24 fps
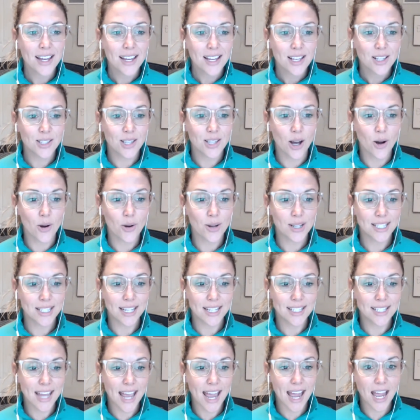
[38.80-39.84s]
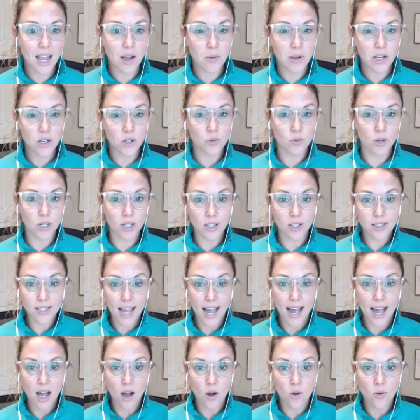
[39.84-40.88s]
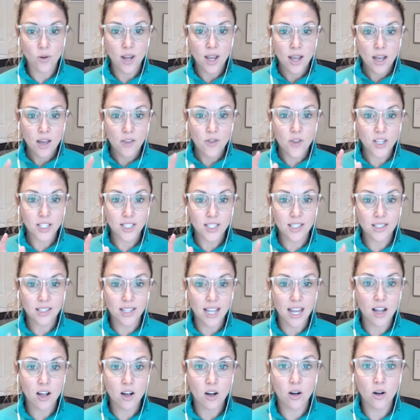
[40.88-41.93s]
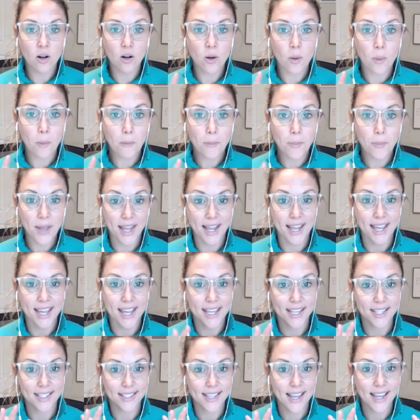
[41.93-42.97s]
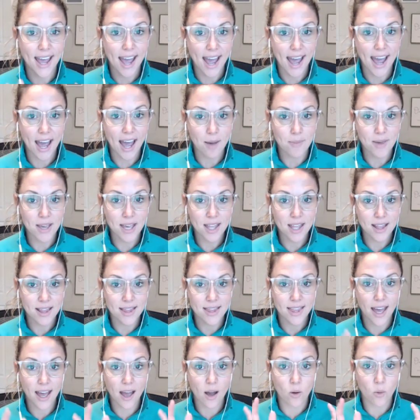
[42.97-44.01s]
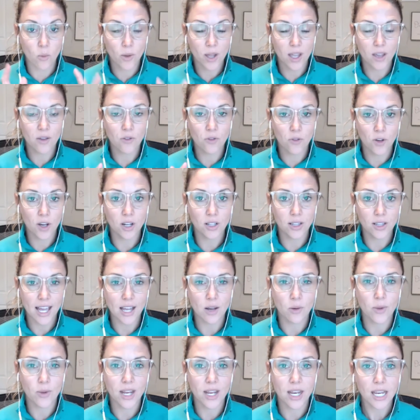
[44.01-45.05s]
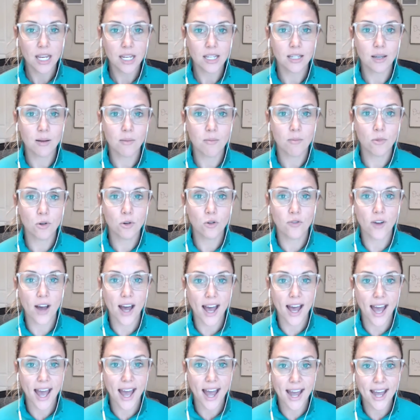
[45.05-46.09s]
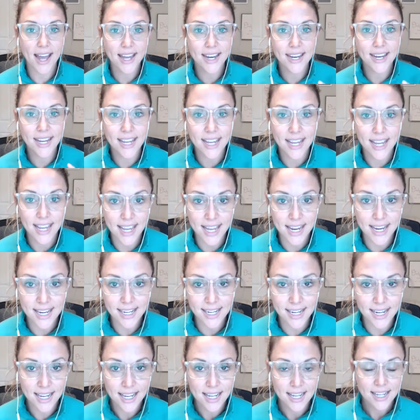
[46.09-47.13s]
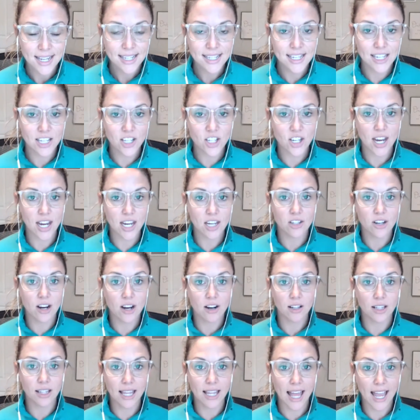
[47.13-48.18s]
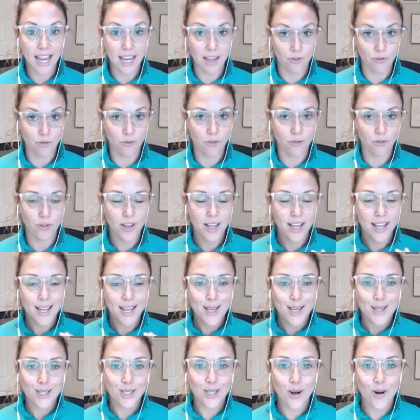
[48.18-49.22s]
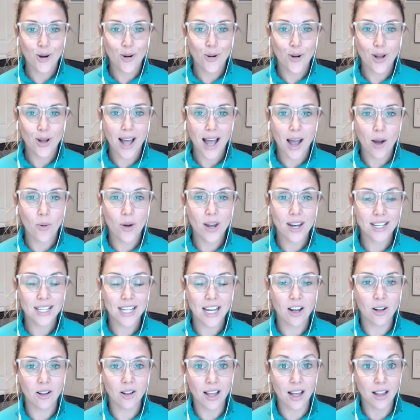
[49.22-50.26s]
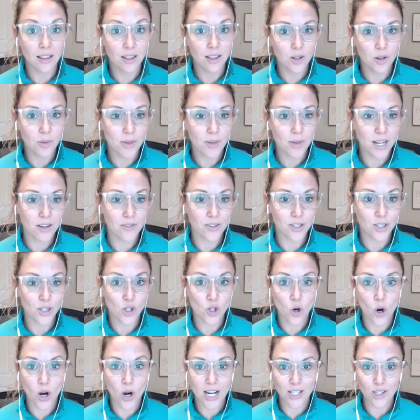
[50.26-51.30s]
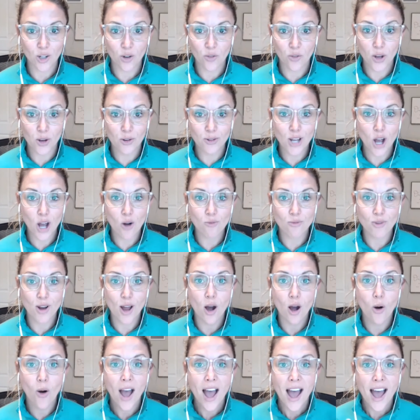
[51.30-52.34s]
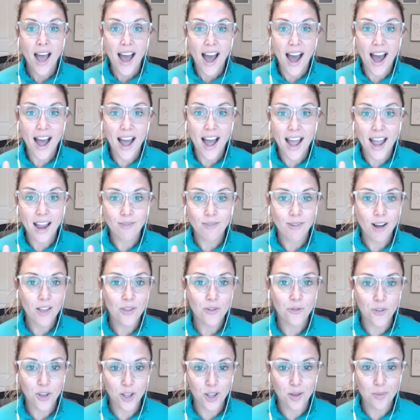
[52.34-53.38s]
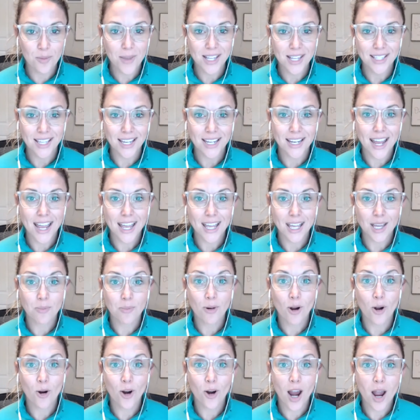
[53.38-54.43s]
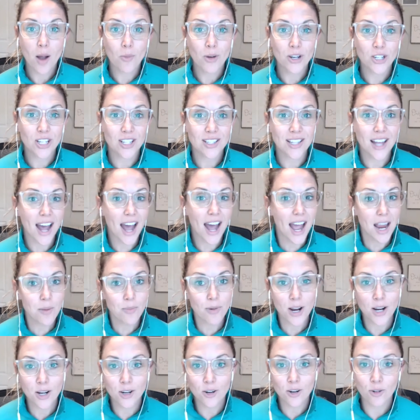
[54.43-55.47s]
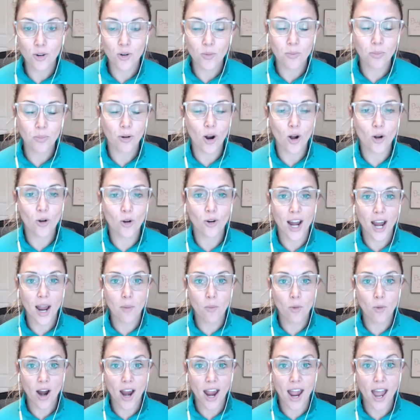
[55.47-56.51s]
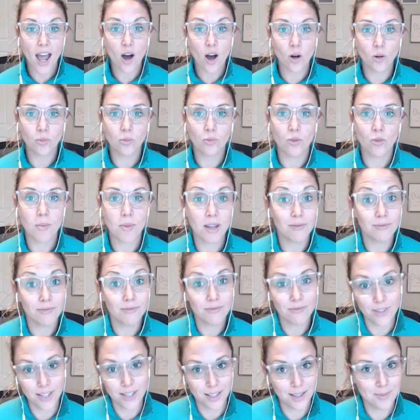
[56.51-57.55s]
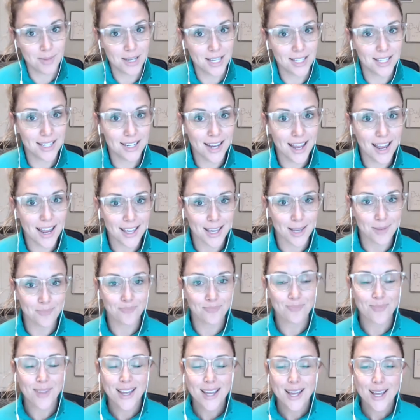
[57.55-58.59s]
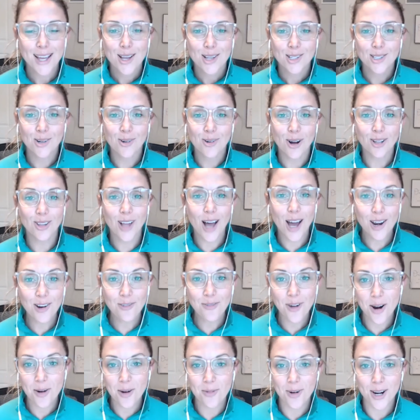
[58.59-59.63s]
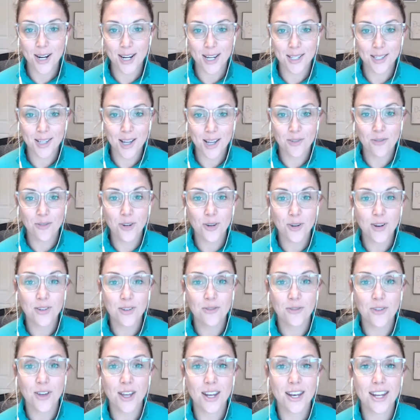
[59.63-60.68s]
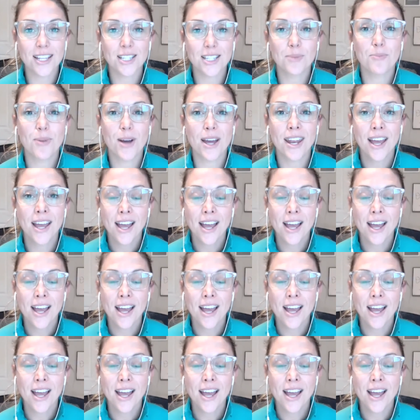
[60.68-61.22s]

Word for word: so today we drill down the single biggest habit that we feel like we need to move ahead in to change our life so I want to tell a little bit of a story. So if you don't know, I run the Feel Amazing Naked program, which is a hybrid group program where I help women feel amazing naked. So a lot of our work is on food and fitness, but